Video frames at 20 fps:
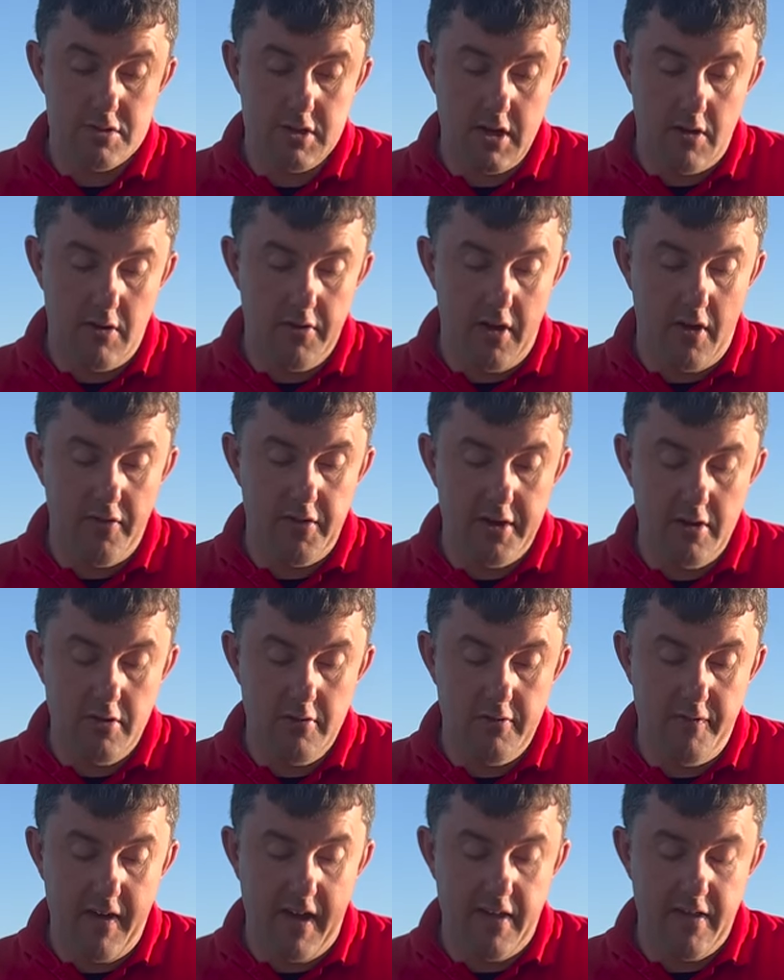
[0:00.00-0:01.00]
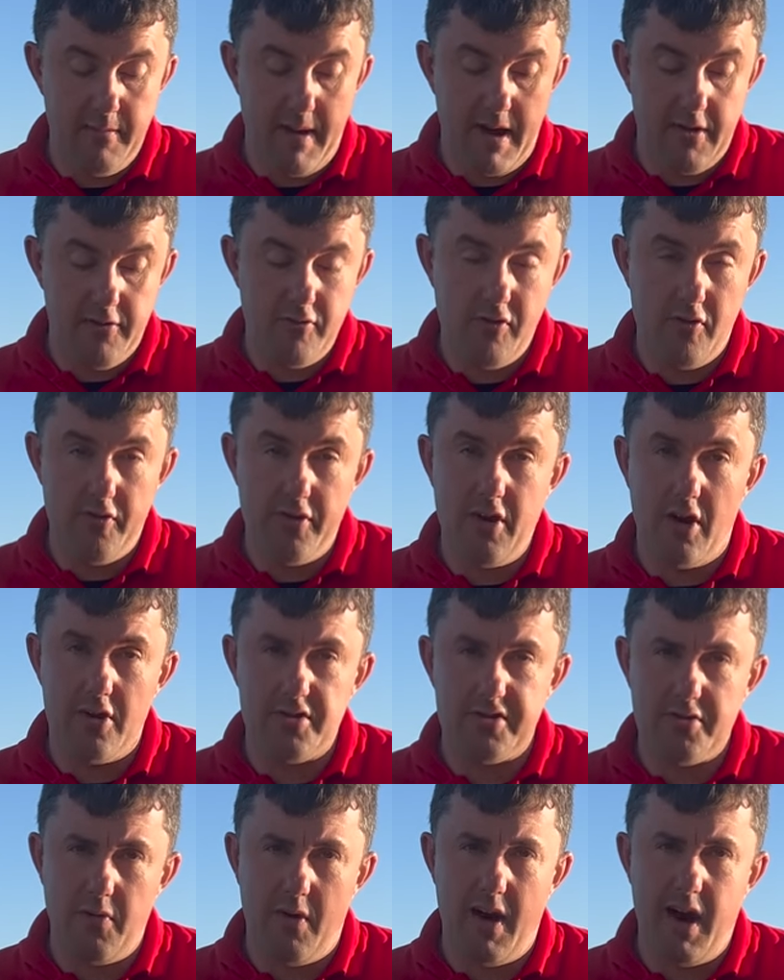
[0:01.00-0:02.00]
So although they do fit the mandrel, they're not as
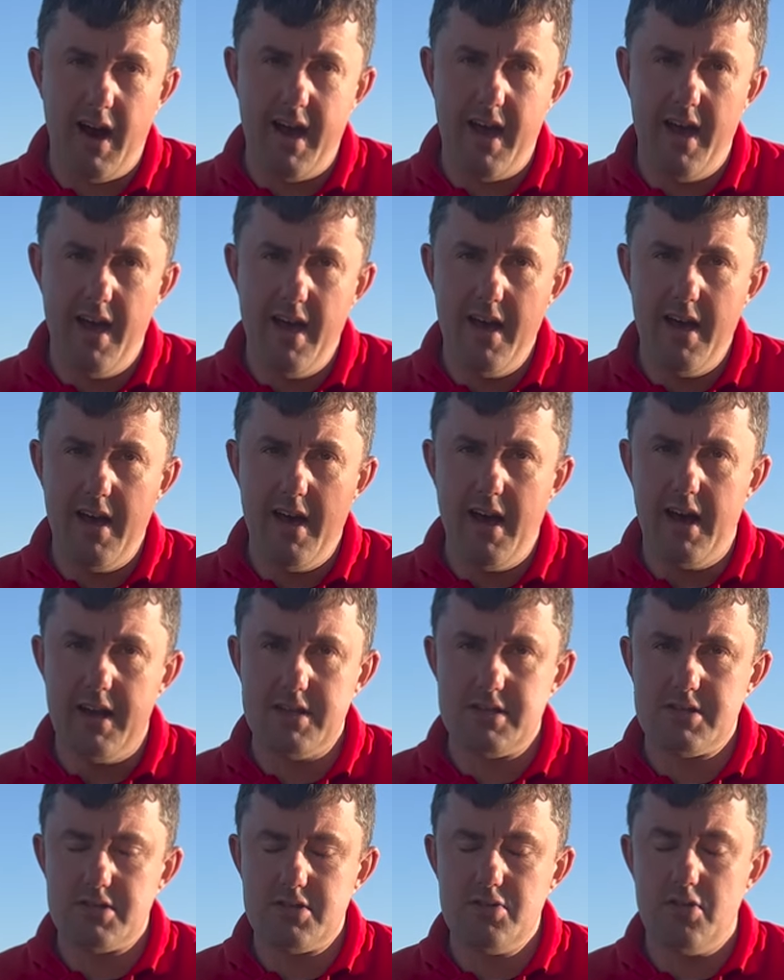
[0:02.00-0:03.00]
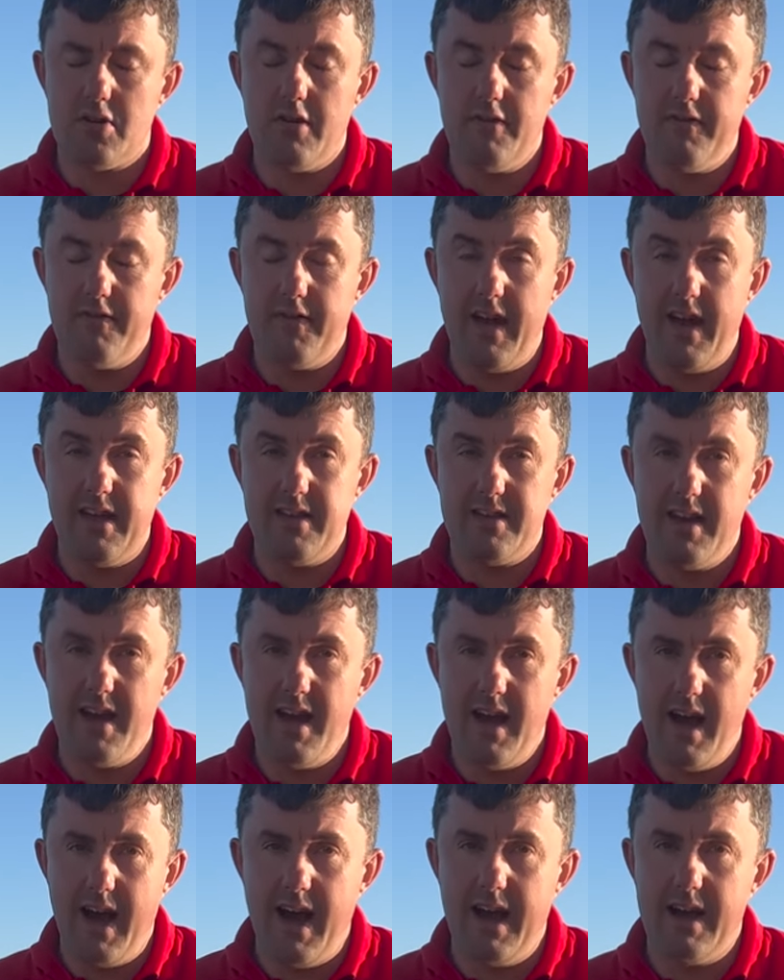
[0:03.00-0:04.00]
quite a snugger fit
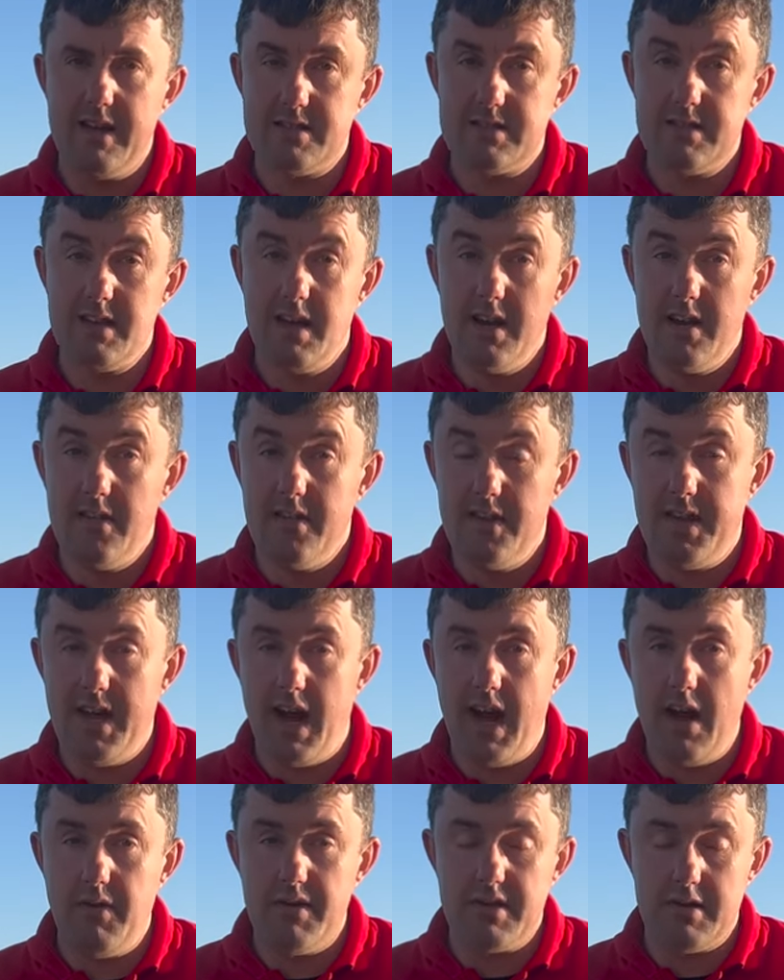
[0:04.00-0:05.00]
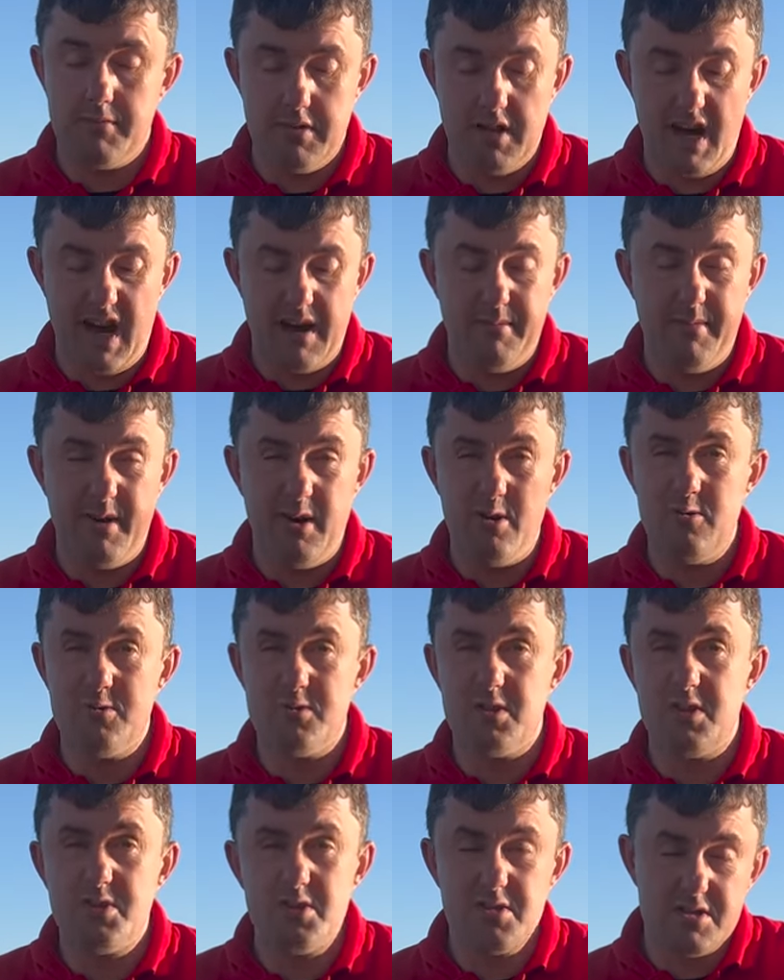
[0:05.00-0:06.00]
as the Daiwa supplied poles.
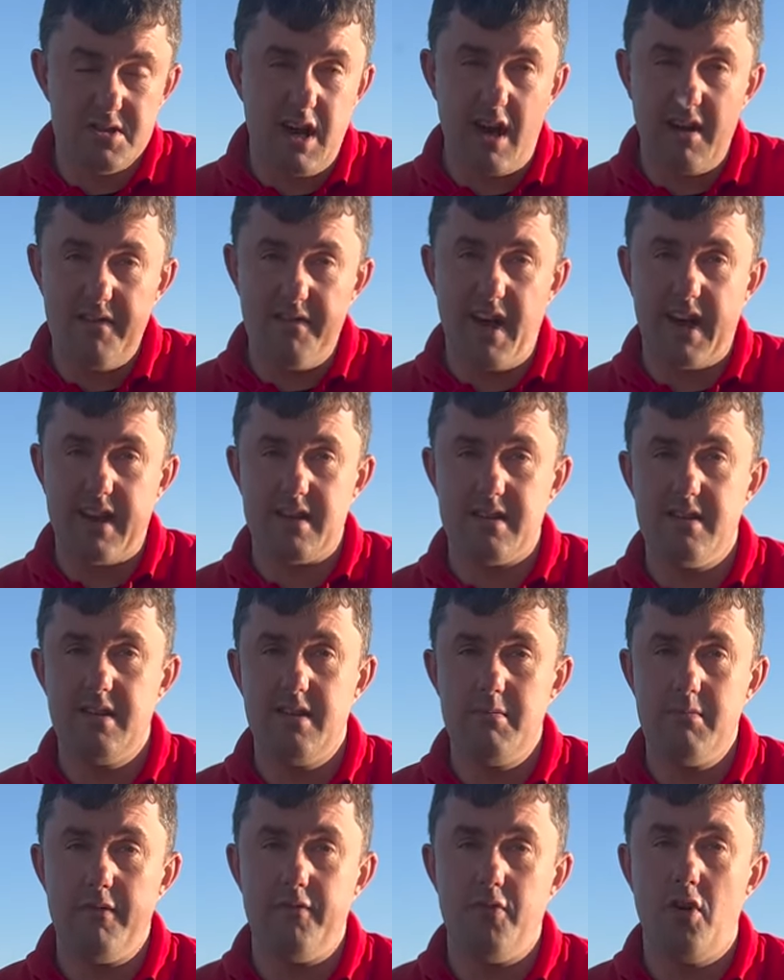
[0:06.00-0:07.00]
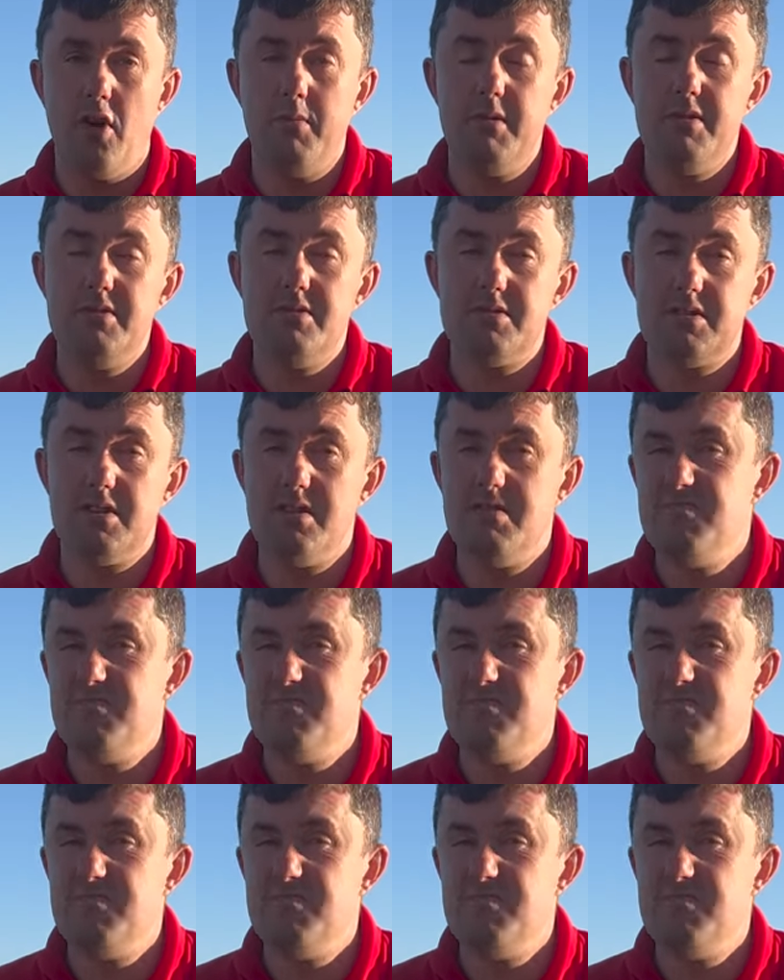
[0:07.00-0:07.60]
Does that affect performance?